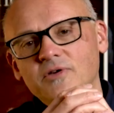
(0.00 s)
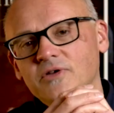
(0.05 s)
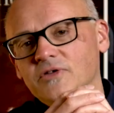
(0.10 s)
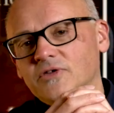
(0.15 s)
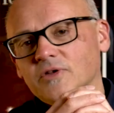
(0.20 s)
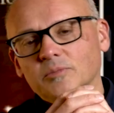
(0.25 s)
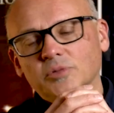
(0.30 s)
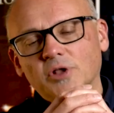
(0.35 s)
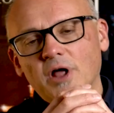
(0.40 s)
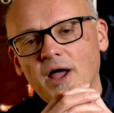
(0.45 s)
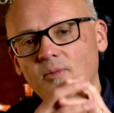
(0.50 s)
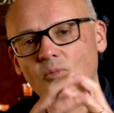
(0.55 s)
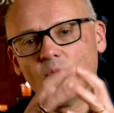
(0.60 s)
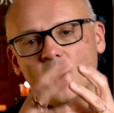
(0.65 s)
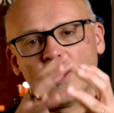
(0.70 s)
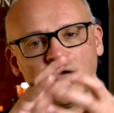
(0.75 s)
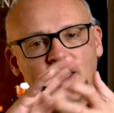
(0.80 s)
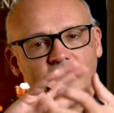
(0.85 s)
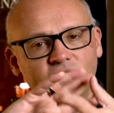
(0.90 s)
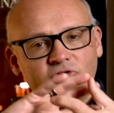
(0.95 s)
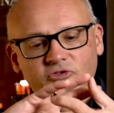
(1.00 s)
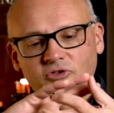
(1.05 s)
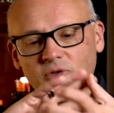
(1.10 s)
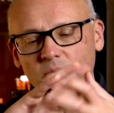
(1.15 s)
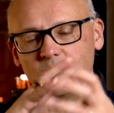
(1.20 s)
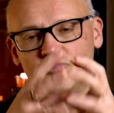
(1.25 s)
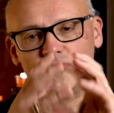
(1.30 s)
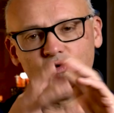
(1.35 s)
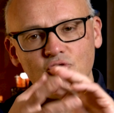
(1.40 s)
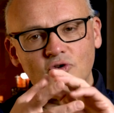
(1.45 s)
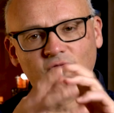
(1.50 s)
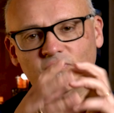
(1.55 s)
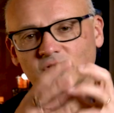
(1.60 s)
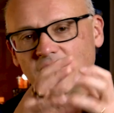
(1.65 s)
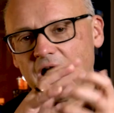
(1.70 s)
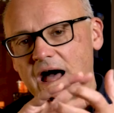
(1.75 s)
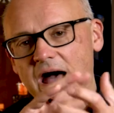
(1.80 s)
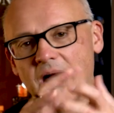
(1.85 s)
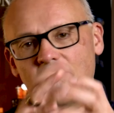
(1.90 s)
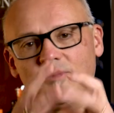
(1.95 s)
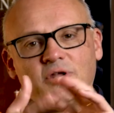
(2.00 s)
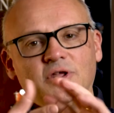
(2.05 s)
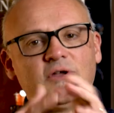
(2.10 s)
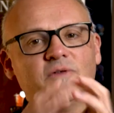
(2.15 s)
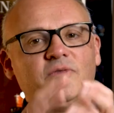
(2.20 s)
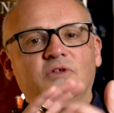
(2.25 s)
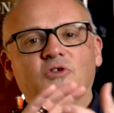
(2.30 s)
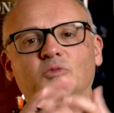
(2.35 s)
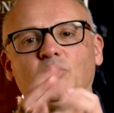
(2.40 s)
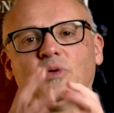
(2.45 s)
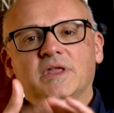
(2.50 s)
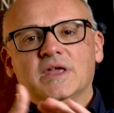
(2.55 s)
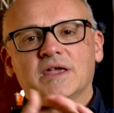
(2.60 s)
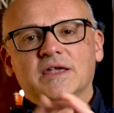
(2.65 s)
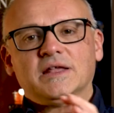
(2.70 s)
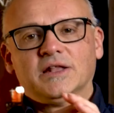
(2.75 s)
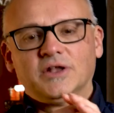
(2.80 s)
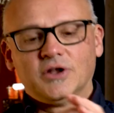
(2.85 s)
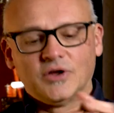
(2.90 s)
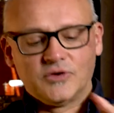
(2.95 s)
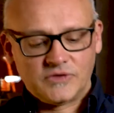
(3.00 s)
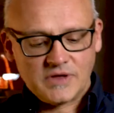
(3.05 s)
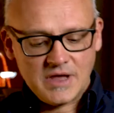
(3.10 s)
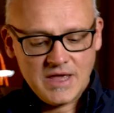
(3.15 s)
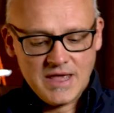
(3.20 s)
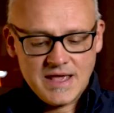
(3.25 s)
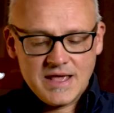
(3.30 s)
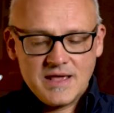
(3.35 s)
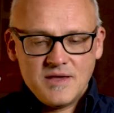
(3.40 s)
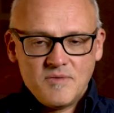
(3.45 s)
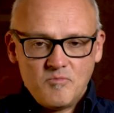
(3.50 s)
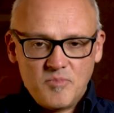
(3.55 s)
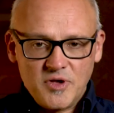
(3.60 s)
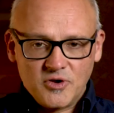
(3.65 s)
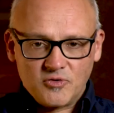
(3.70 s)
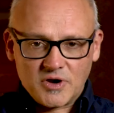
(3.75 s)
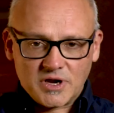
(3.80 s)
sublime way. Just a beautiful harmony of these particular notes. Big